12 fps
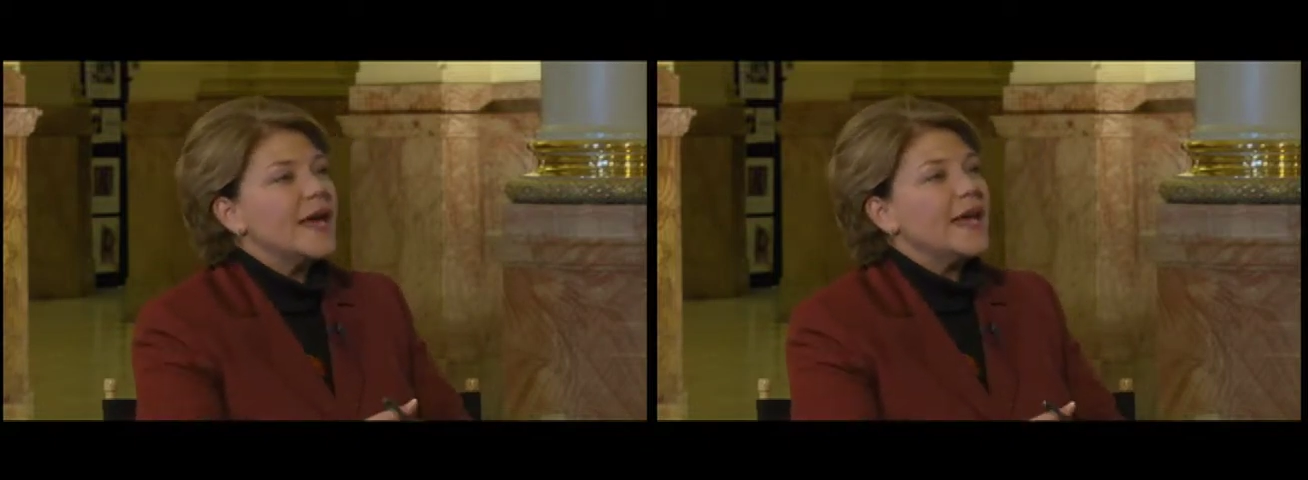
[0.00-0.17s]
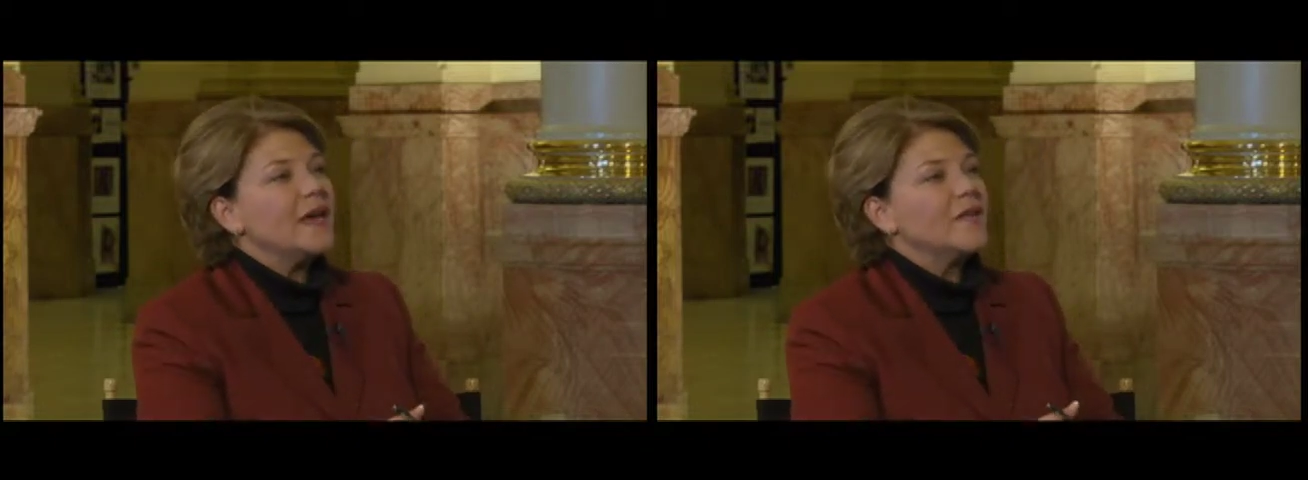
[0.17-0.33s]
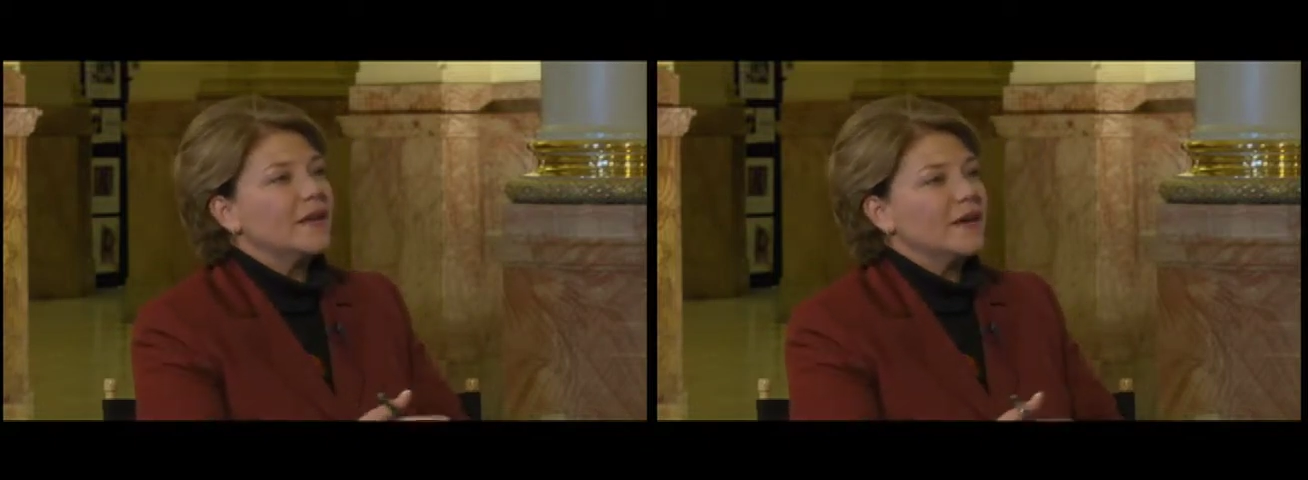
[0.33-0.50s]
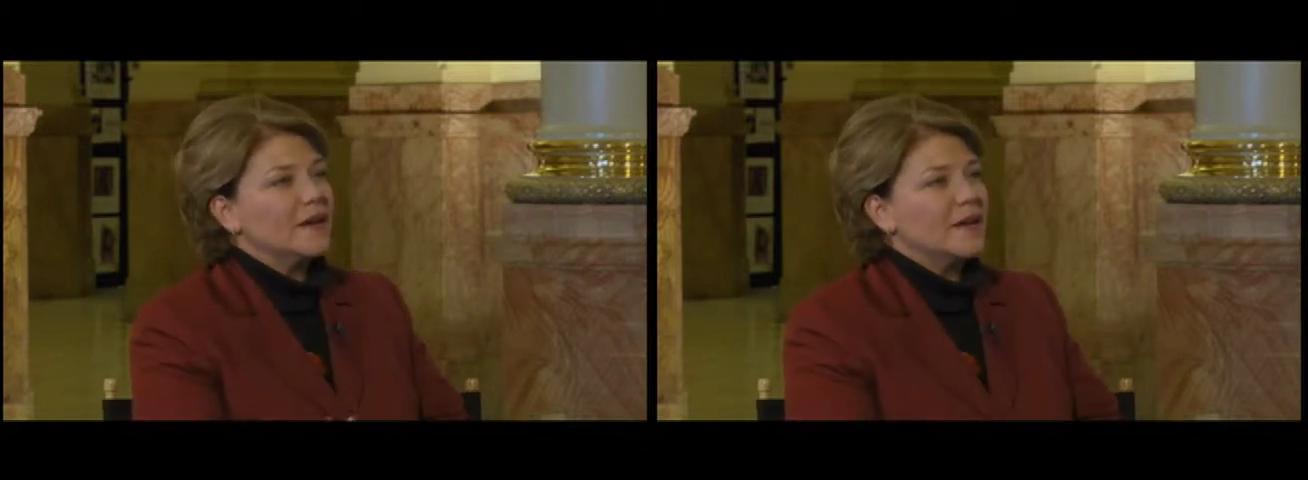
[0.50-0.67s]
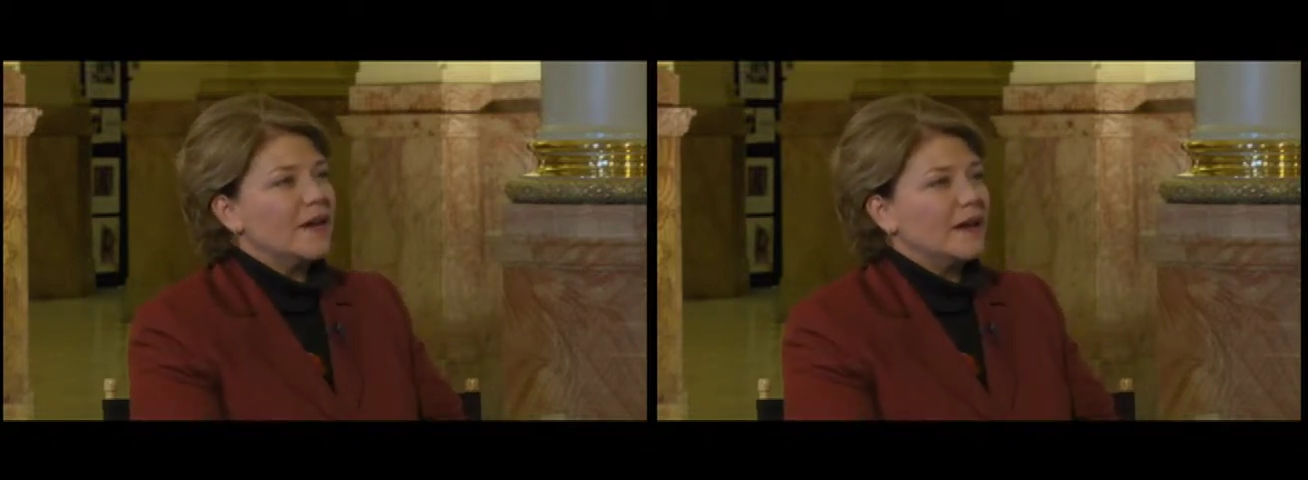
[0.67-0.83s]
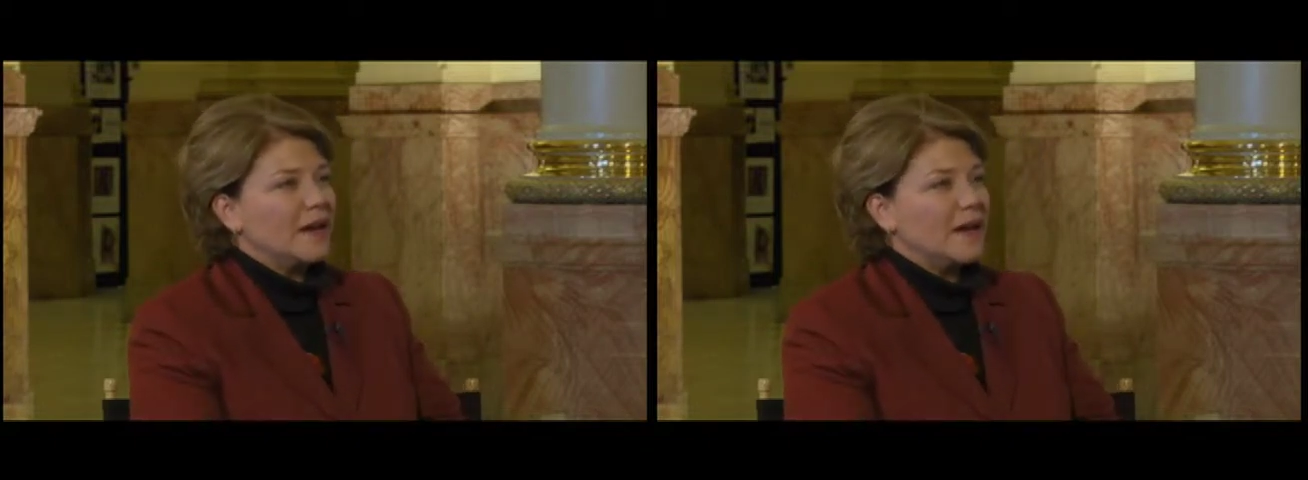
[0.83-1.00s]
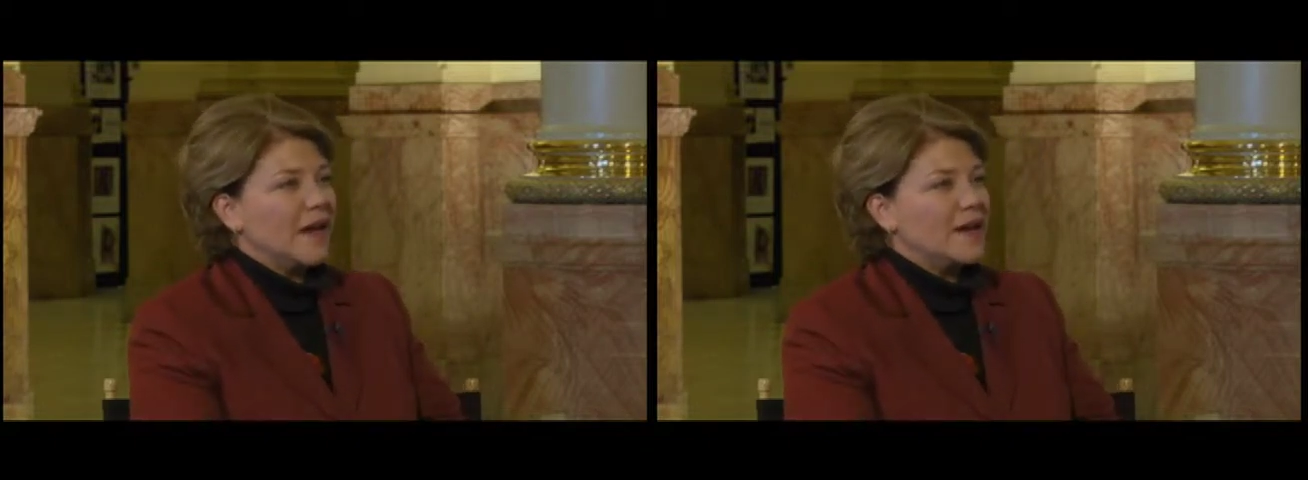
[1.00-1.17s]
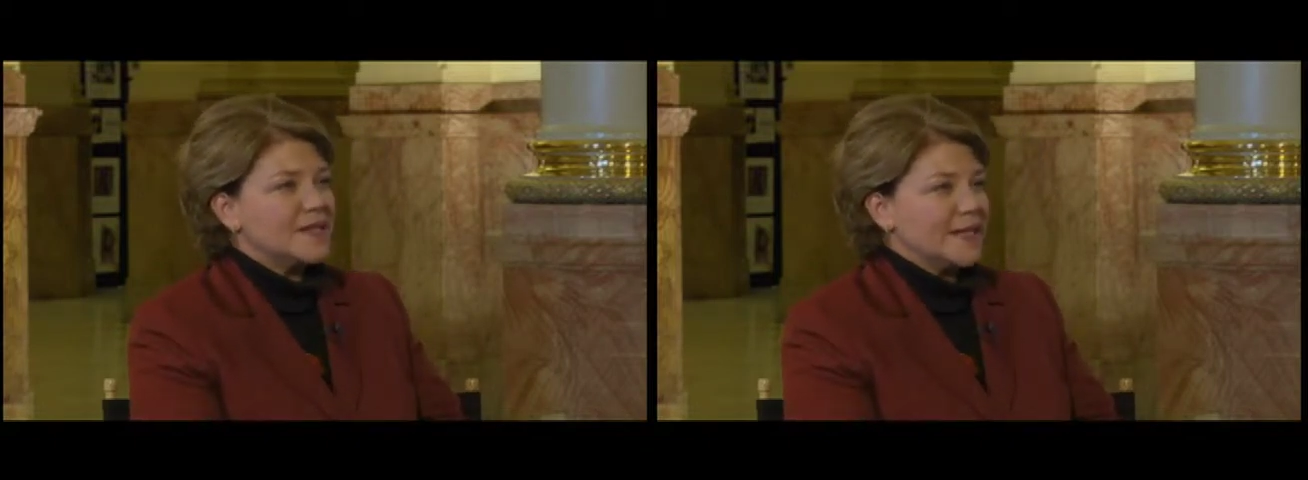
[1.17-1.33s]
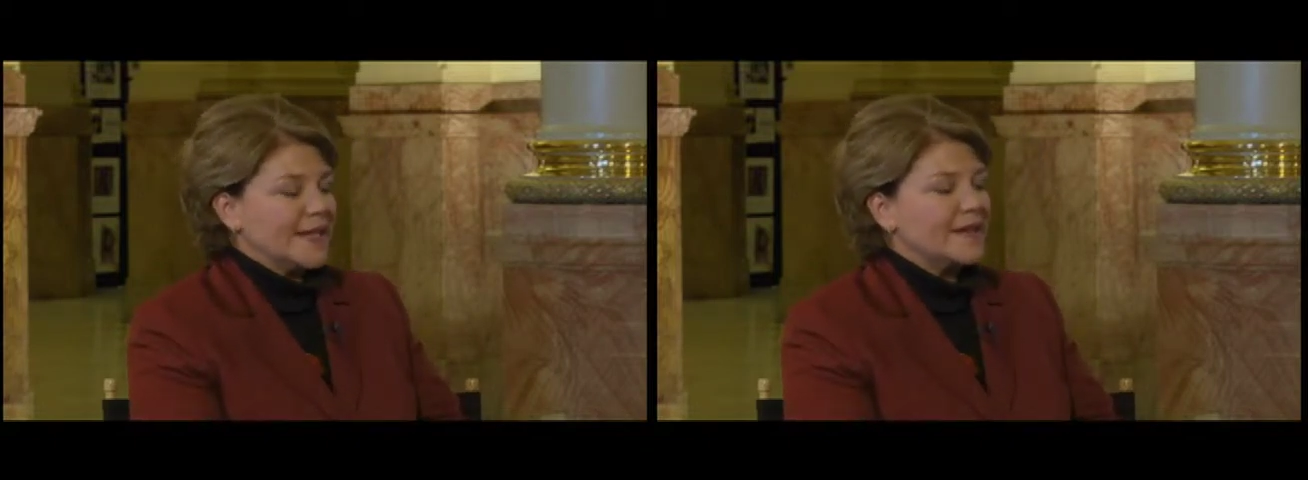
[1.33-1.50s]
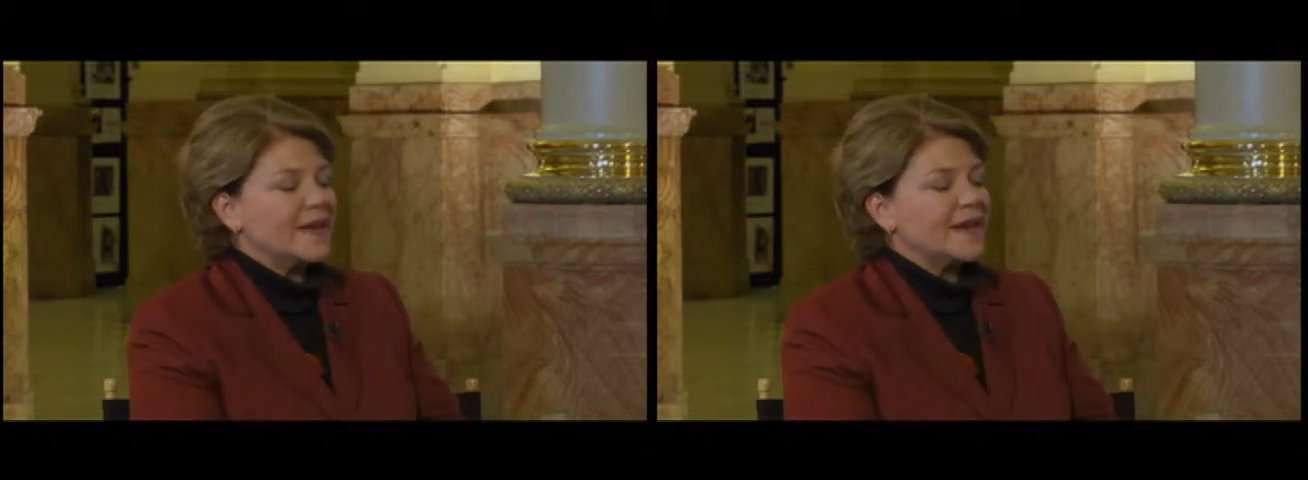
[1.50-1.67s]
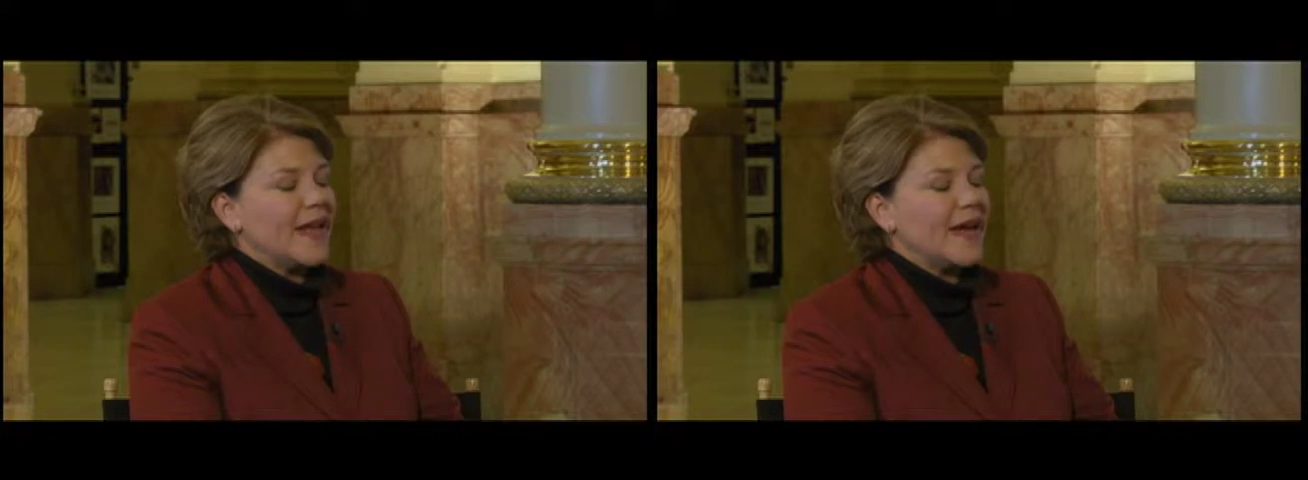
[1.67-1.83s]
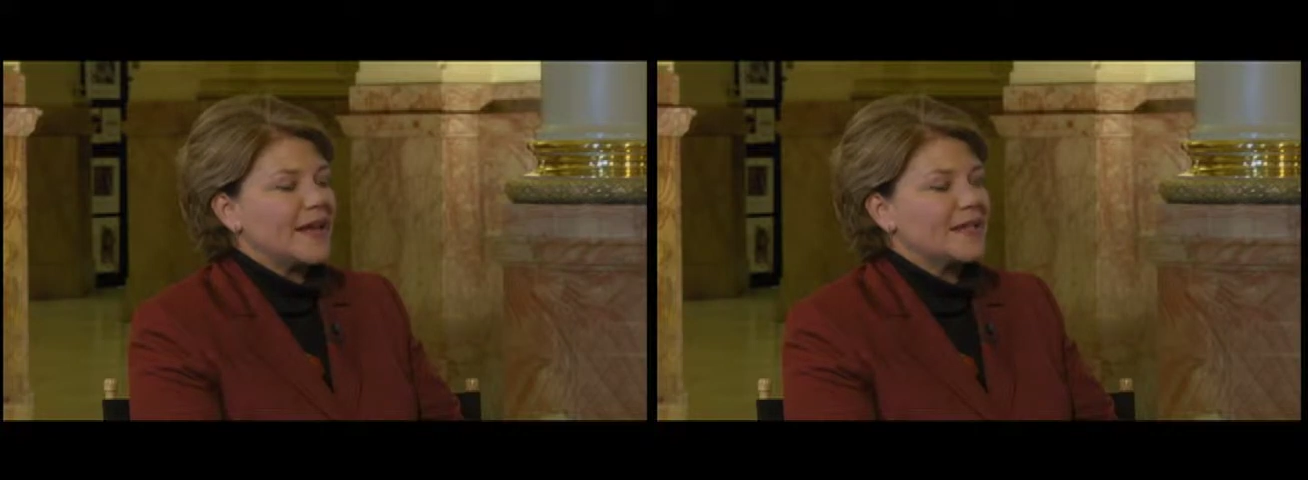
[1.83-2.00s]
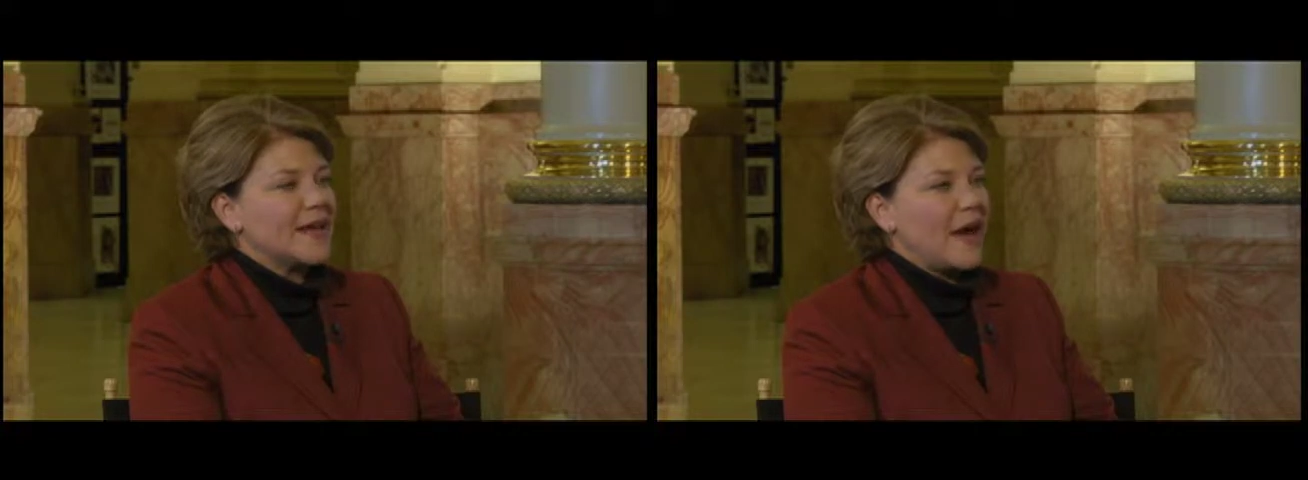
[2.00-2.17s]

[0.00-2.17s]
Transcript: even in a state that has